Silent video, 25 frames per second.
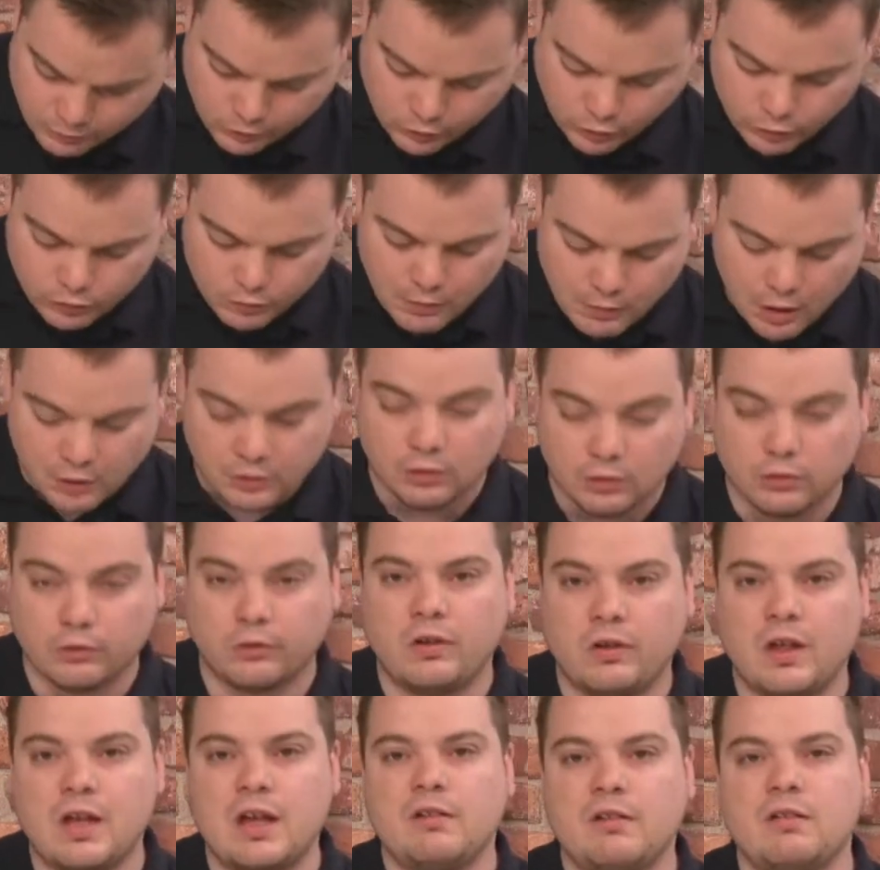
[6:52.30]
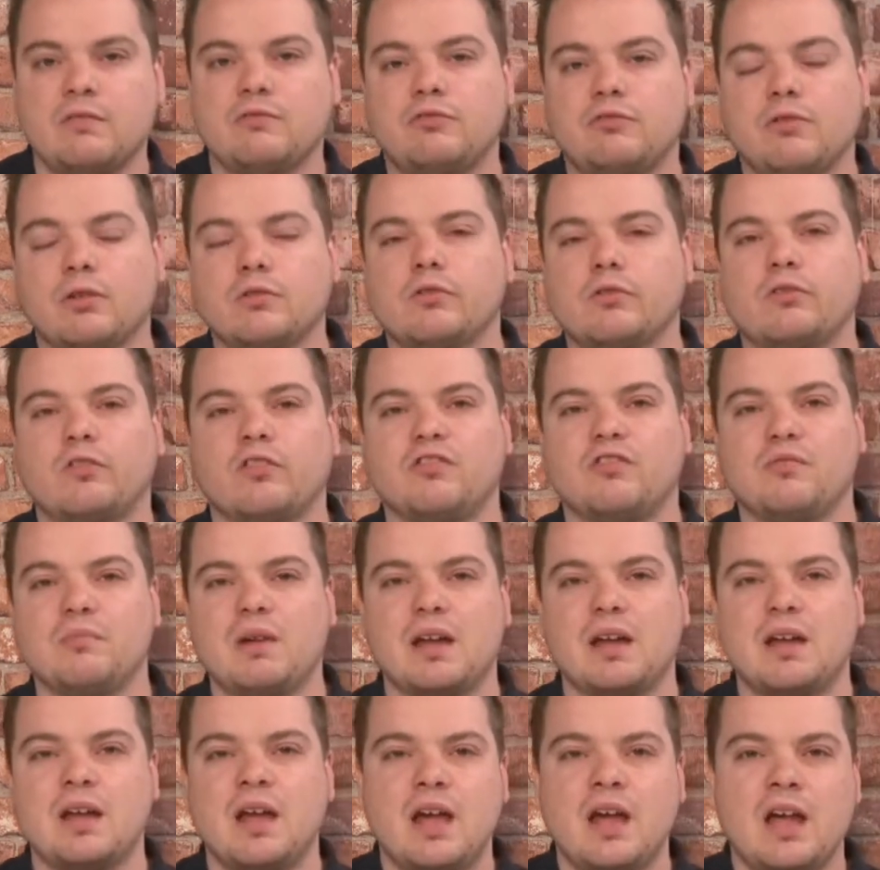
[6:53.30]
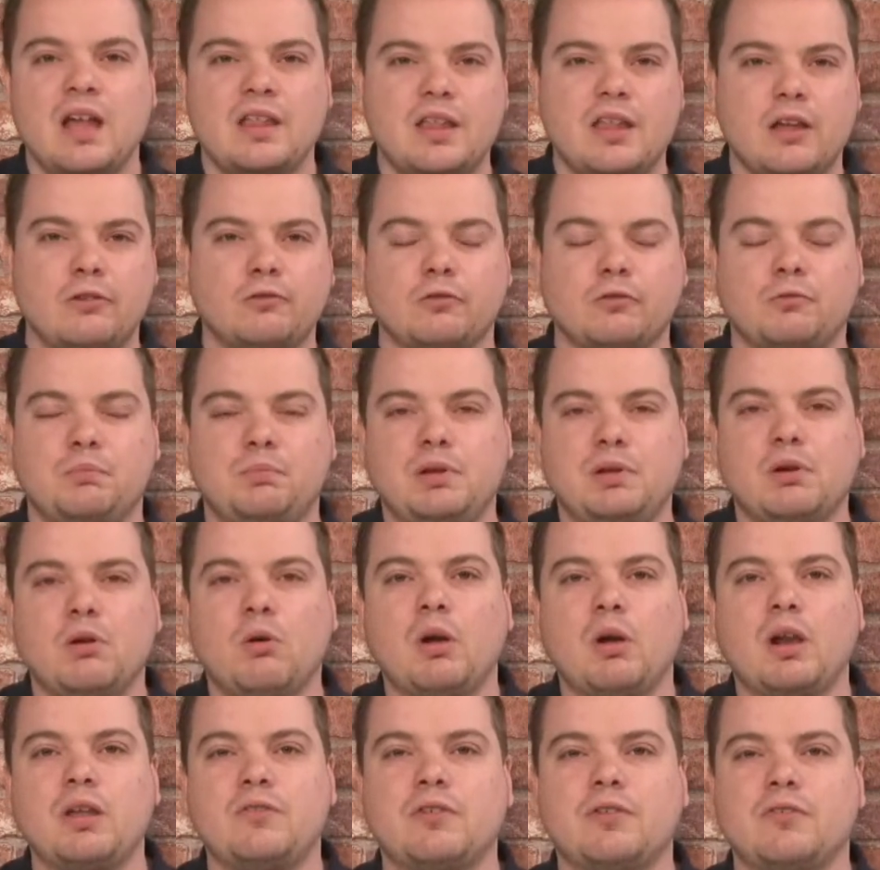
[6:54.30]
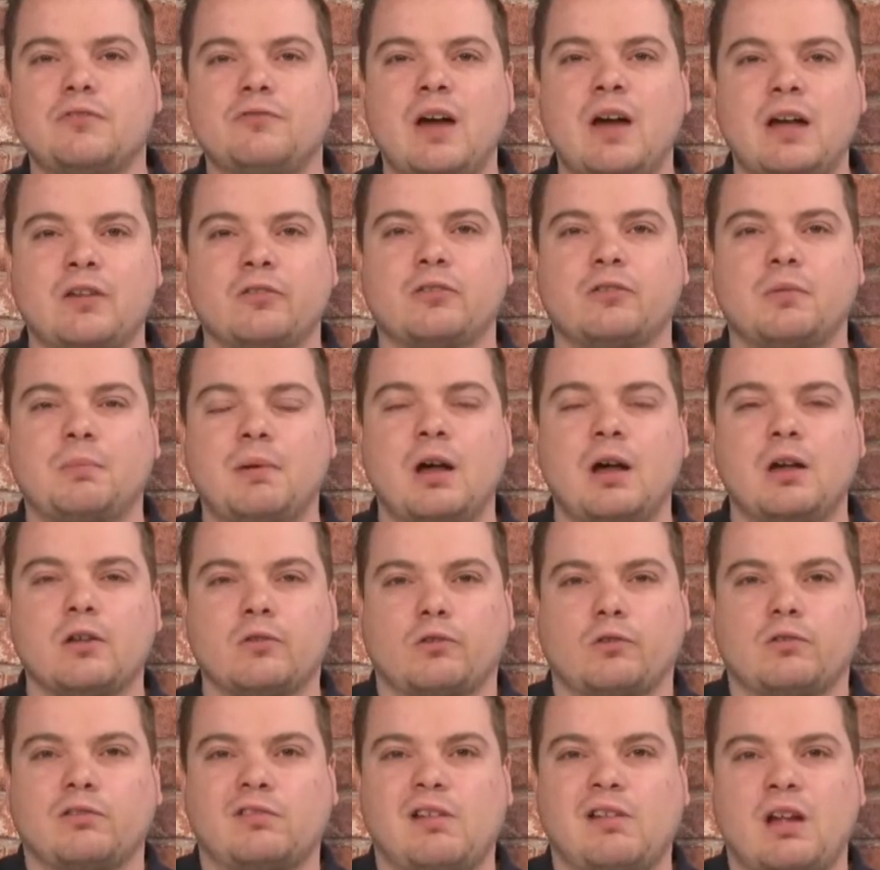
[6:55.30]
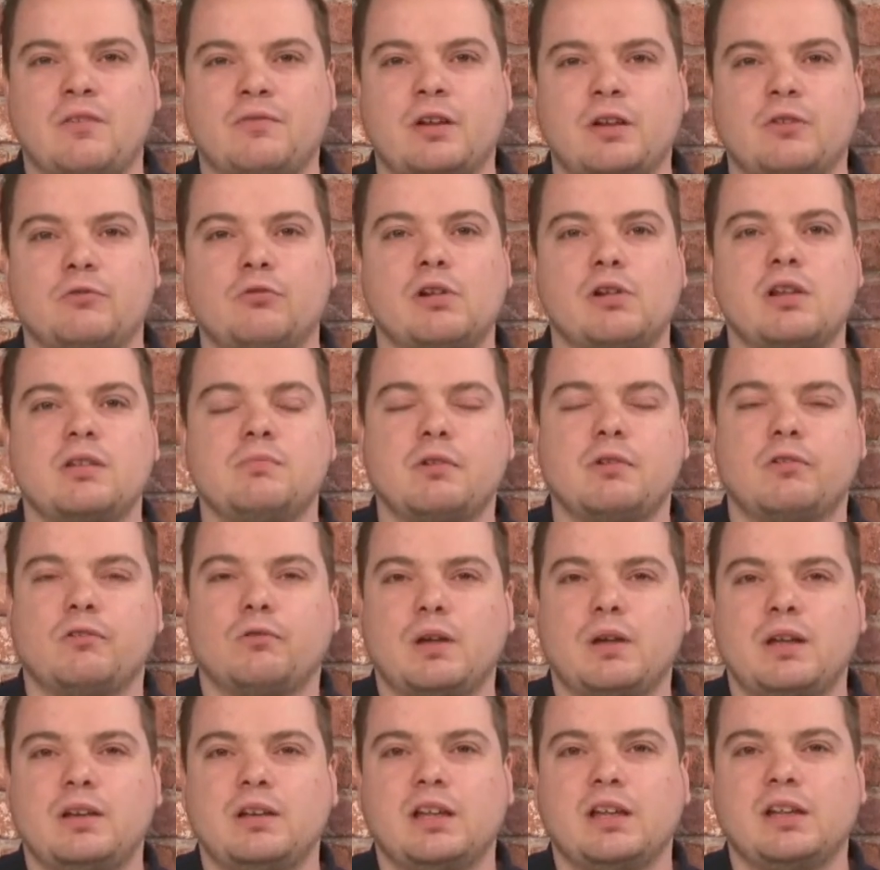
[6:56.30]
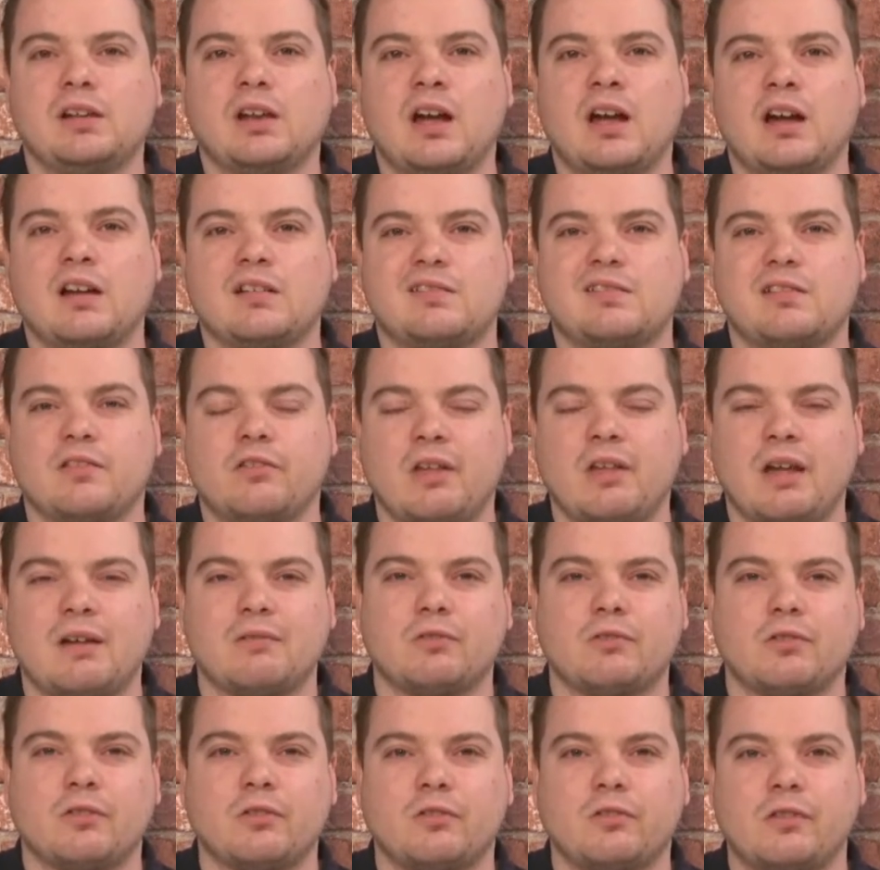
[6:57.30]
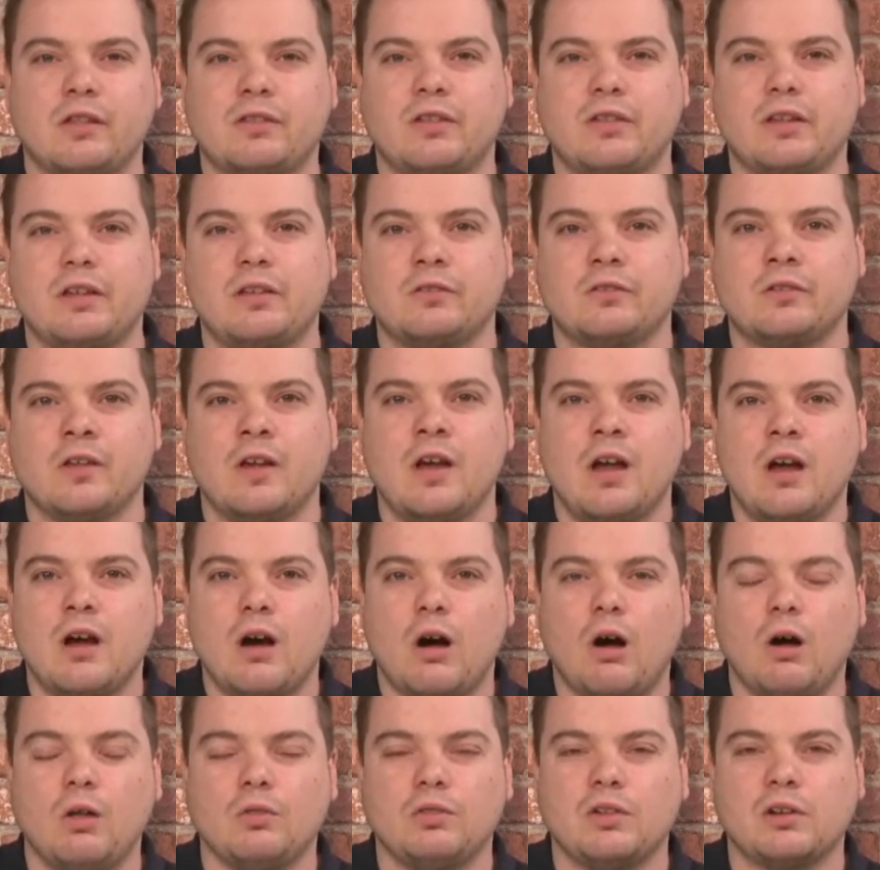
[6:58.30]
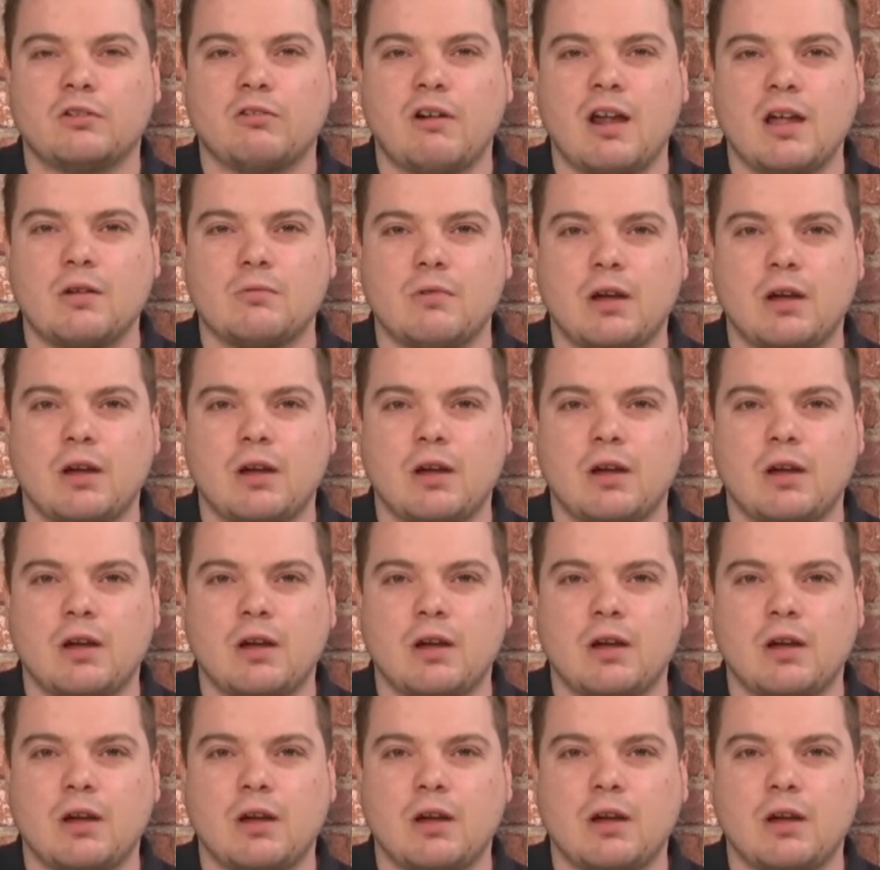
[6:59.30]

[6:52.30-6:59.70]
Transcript: 2 models here in front of me. This was purely for fast parcel traffic running between the larger towns and cities on the Great